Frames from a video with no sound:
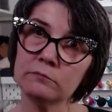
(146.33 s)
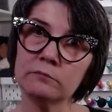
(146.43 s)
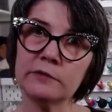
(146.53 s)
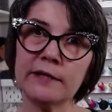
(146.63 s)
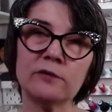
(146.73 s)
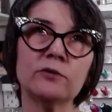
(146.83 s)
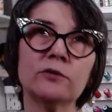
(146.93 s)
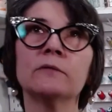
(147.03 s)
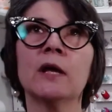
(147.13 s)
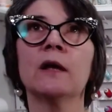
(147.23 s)

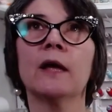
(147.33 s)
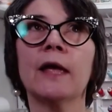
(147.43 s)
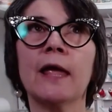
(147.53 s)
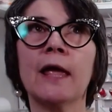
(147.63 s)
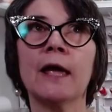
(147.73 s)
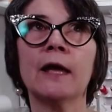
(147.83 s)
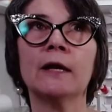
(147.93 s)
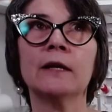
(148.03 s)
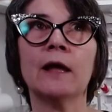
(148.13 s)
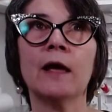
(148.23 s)
dealer.
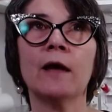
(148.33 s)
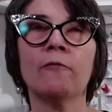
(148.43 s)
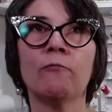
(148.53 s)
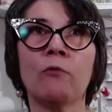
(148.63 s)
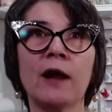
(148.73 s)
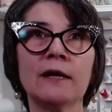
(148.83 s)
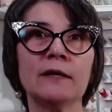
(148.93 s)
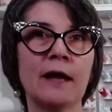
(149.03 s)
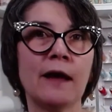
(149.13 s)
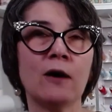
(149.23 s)
And right
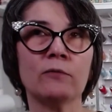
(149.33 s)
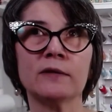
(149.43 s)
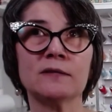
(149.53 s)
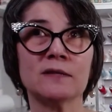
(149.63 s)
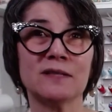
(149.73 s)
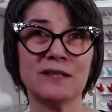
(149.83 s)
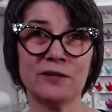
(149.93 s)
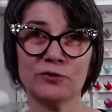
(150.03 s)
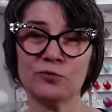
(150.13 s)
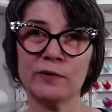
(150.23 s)
now, this is the
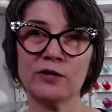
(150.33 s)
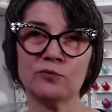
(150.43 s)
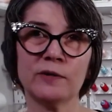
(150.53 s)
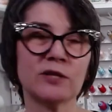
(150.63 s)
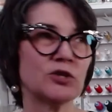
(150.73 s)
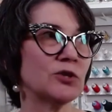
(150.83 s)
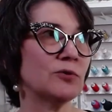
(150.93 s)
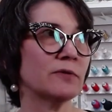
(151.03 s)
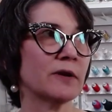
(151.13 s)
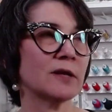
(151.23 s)
year
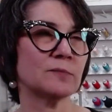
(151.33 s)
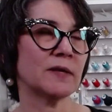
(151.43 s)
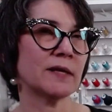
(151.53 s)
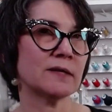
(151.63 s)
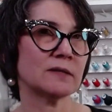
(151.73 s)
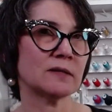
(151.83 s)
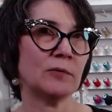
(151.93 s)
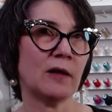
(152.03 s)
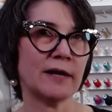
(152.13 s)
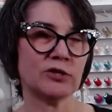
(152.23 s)
2022, there has been a
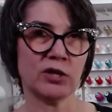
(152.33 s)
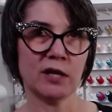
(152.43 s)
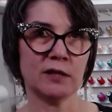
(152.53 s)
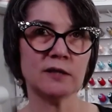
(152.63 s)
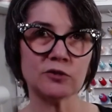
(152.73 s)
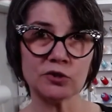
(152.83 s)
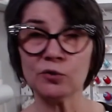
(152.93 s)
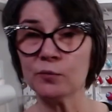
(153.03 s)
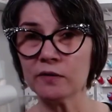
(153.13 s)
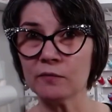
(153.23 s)
supply chain
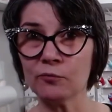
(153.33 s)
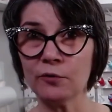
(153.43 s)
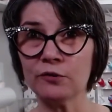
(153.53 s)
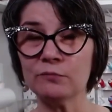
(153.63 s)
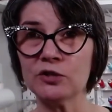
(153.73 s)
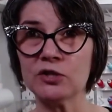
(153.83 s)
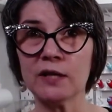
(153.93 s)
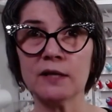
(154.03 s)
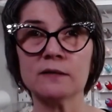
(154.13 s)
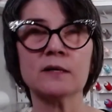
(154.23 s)
issue with embroidery
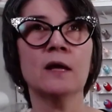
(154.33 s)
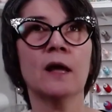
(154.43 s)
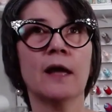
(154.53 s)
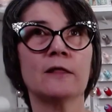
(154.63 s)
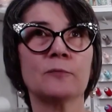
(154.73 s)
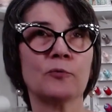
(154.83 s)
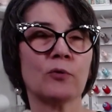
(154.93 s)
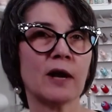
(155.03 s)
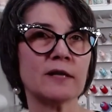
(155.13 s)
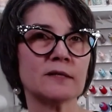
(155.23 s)
machines, and the
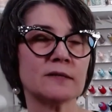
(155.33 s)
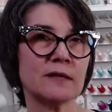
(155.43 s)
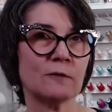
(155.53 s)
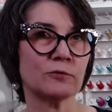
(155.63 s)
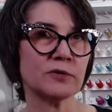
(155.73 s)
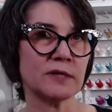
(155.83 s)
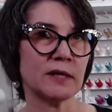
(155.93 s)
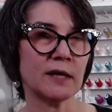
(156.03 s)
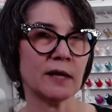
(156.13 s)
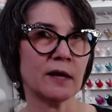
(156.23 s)
prices that we're
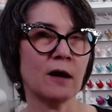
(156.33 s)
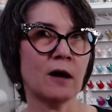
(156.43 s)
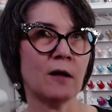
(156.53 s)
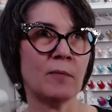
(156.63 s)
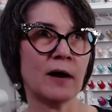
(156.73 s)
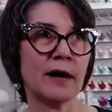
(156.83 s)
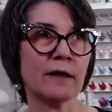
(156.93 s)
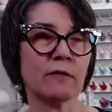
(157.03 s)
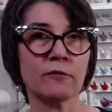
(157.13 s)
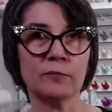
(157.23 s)
seeing
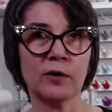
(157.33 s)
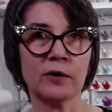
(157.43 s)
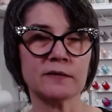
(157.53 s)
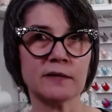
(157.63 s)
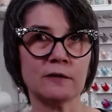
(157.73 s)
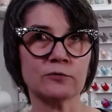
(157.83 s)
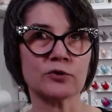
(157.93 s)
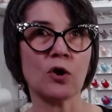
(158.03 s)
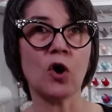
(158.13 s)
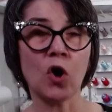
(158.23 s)
by third-party
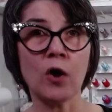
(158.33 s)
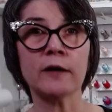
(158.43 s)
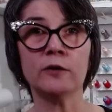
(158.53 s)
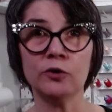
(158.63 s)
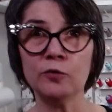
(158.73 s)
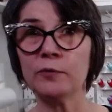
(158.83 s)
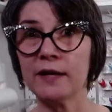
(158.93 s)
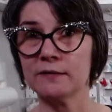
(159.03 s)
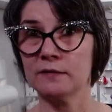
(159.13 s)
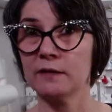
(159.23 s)
sellers on new
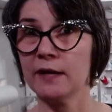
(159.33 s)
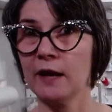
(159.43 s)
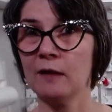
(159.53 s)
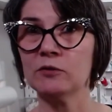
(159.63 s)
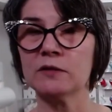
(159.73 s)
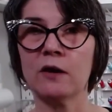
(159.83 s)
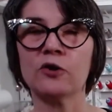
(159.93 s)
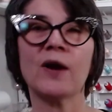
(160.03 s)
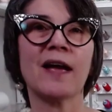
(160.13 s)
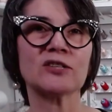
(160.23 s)
places like
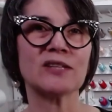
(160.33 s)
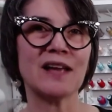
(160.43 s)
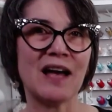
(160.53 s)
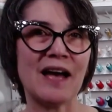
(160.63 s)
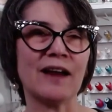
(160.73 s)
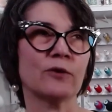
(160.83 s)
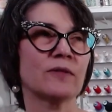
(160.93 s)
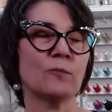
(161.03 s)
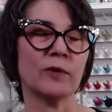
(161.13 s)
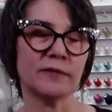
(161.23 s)
Amazon are actually higher
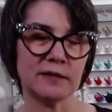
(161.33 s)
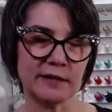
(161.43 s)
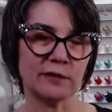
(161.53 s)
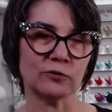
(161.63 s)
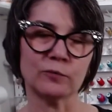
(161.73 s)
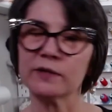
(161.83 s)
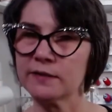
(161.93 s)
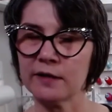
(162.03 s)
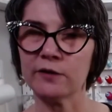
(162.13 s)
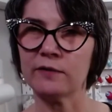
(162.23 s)
than what the dealer would
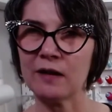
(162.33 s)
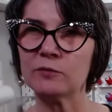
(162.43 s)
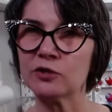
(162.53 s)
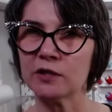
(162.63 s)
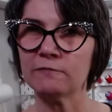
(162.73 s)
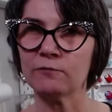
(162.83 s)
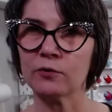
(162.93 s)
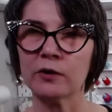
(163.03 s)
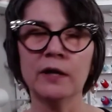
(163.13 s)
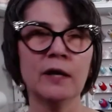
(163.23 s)
sell you that machine
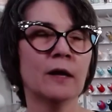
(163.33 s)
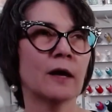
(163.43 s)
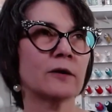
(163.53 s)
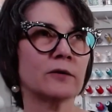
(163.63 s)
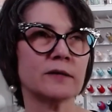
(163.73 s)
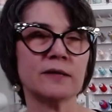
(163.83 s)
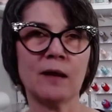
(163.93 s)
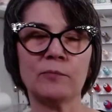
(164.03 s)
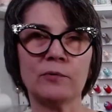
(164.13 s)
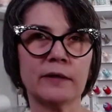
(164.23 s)
for. A good
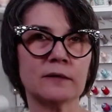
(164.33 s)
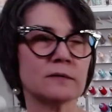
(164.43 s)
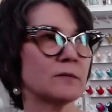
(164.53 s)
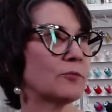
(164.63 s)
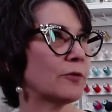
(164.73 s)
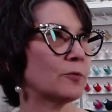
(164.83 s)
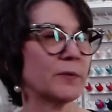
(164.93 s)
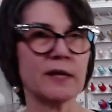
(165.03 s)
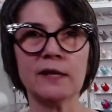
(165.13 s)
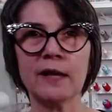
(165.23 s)
example is the Brother
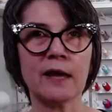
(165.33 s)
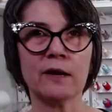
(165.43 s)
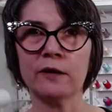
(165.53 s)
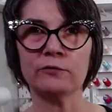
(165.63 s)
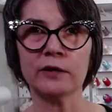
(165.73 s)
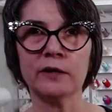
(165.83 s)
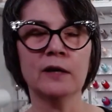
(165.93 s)
PE800.